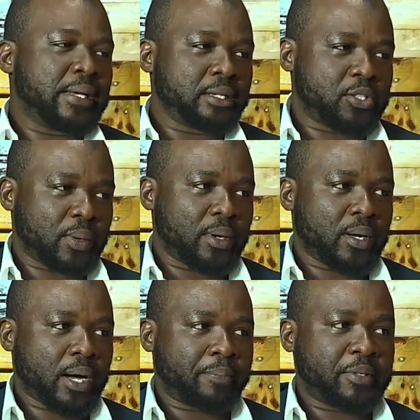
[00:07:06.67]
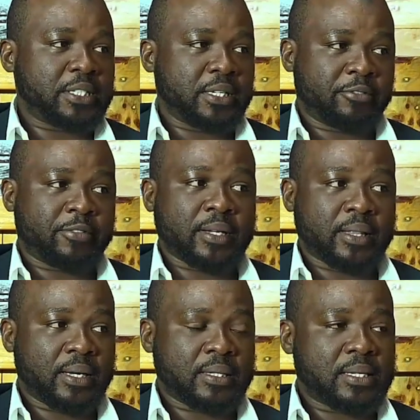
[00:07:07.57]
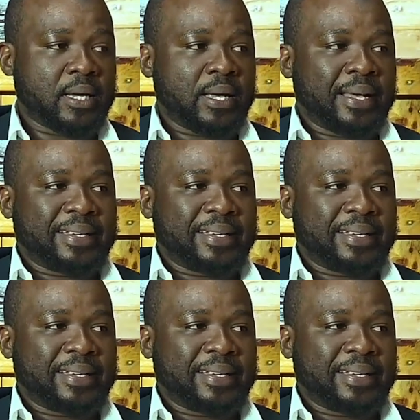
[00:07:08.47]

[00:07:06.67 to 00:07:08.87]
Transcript: beginning to appreciate the fact that